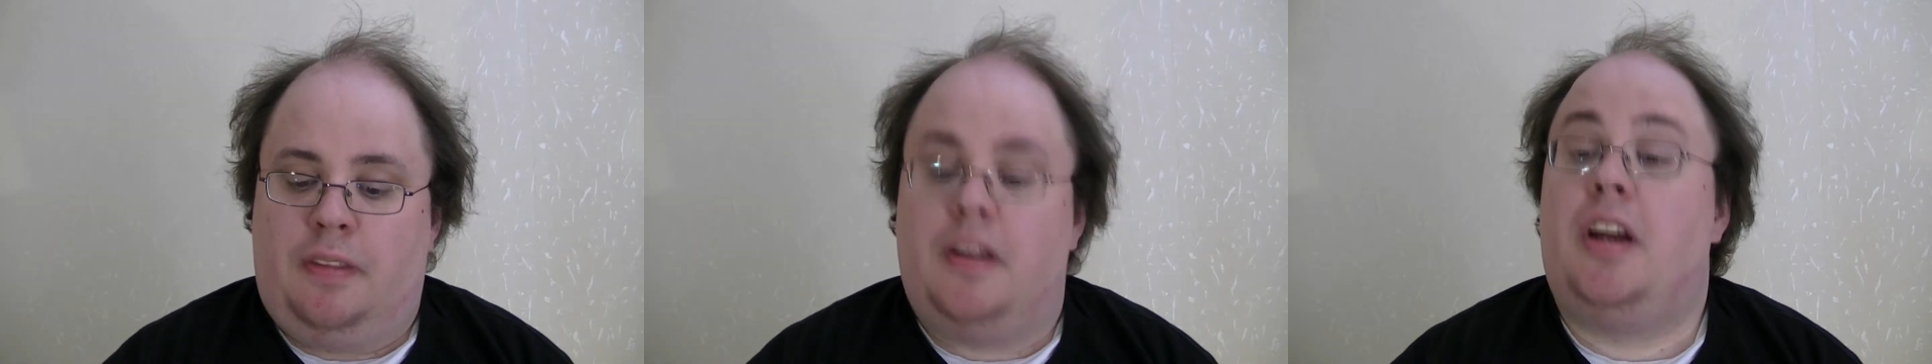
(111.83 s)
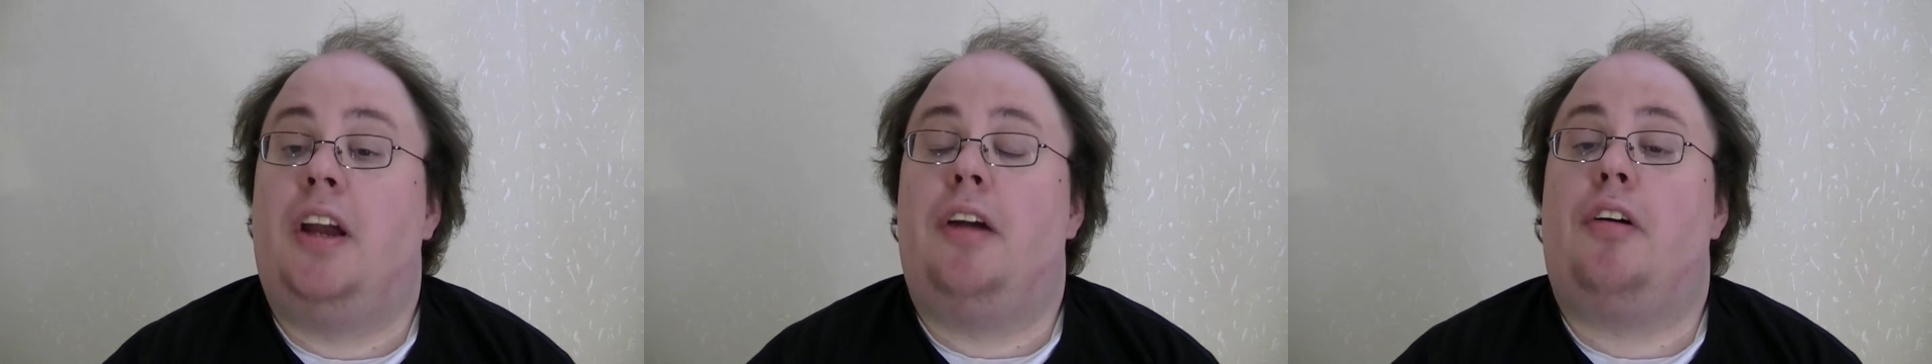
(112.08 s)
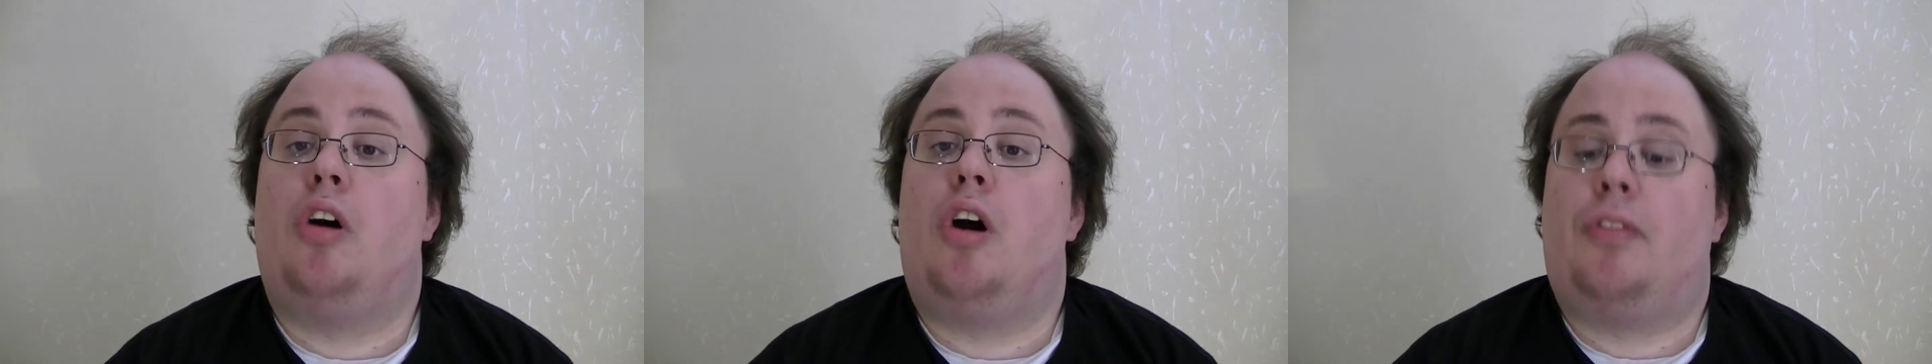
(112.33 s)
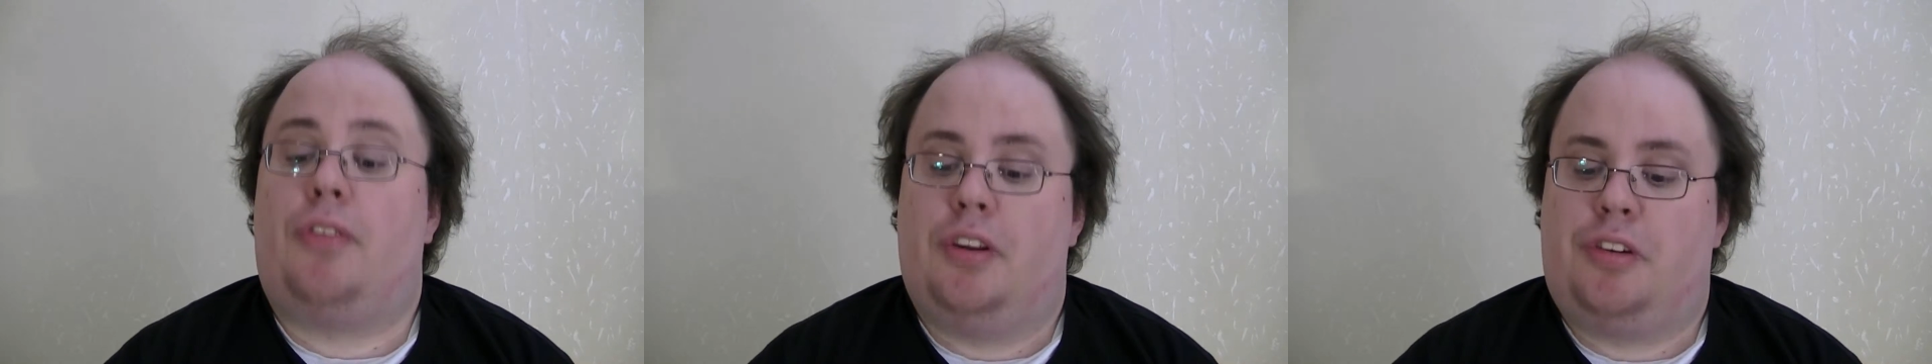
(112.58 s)
The
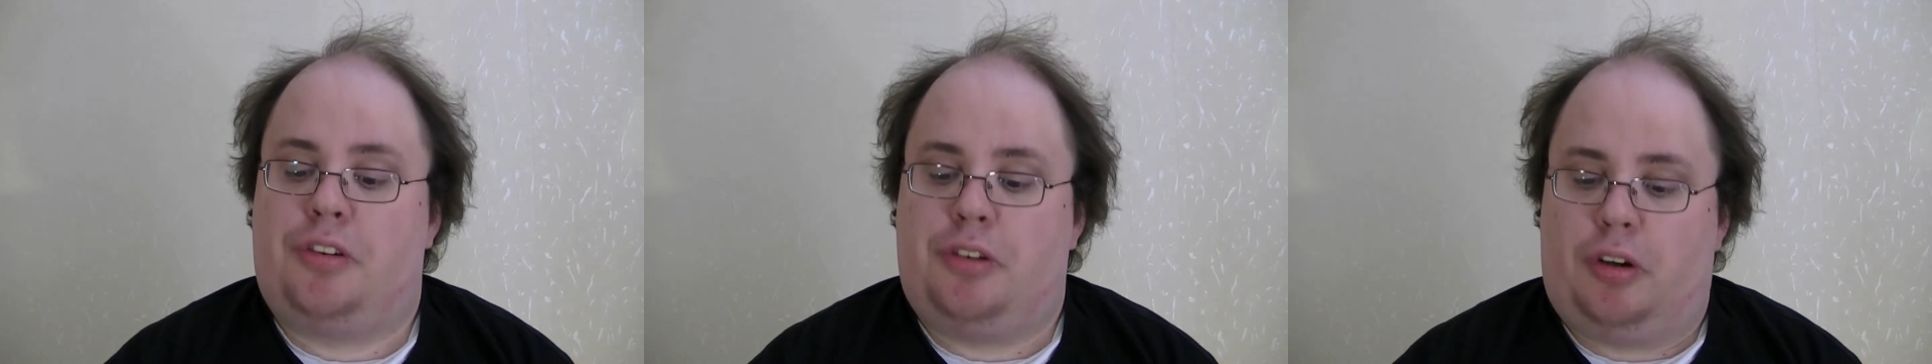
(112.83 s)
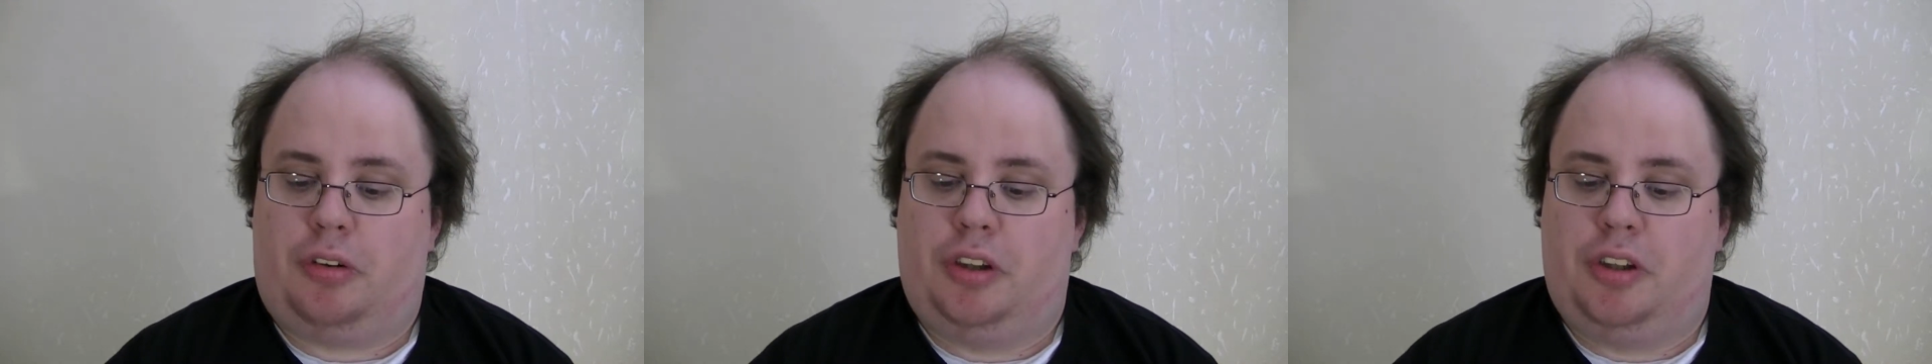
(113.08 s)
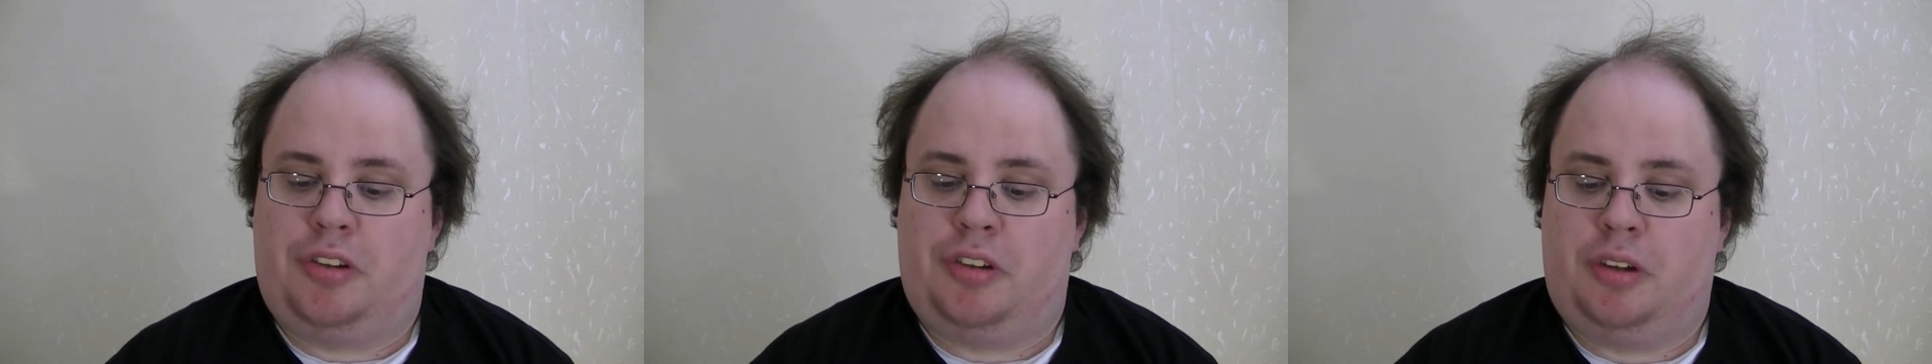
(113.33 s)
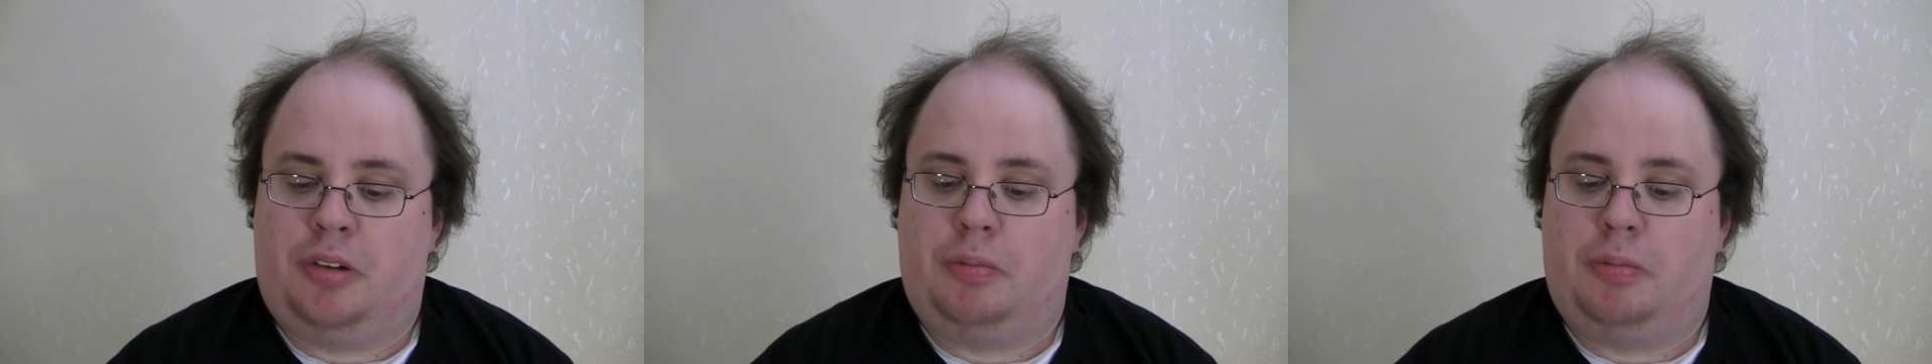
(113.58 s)
hero of the stories,